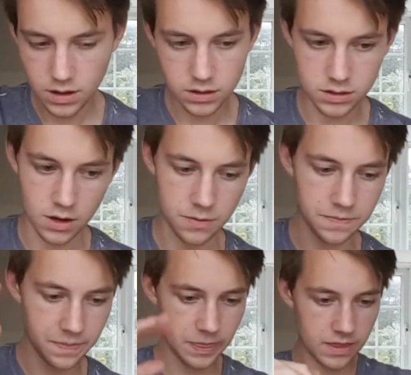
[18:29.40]
So
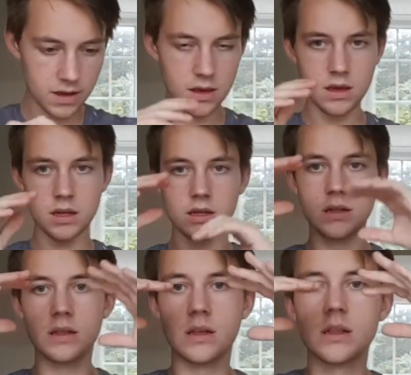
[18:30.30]

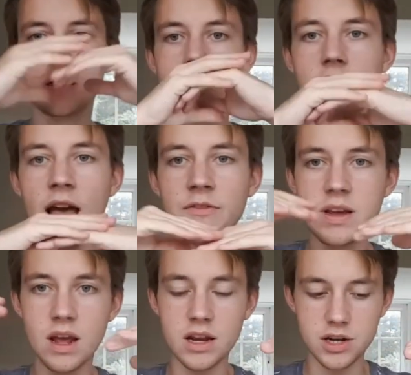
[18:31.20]
the
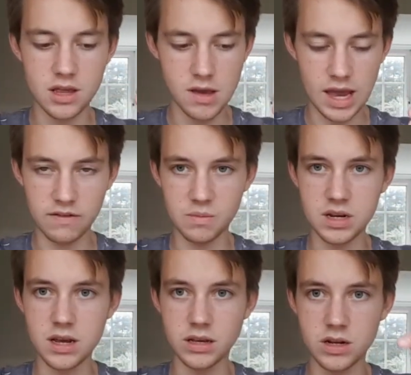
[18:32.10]
caffeine energy that you get from
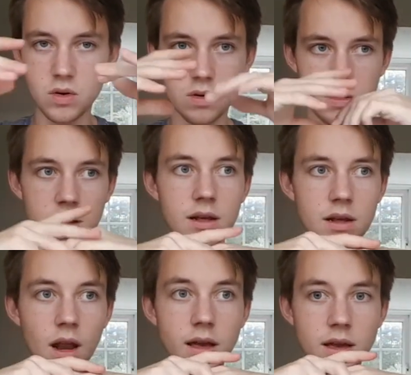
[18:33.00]
tea is not
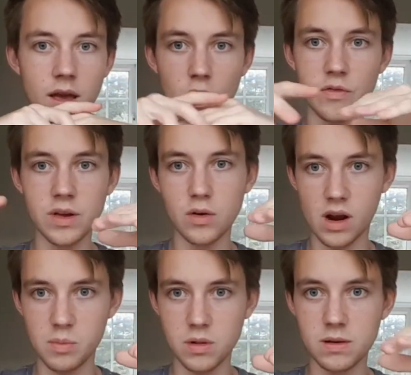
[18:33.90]
like coffee or
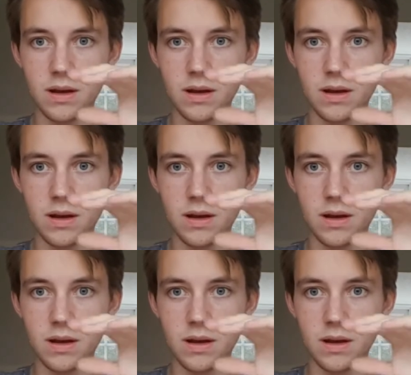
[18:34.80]
Red Bull.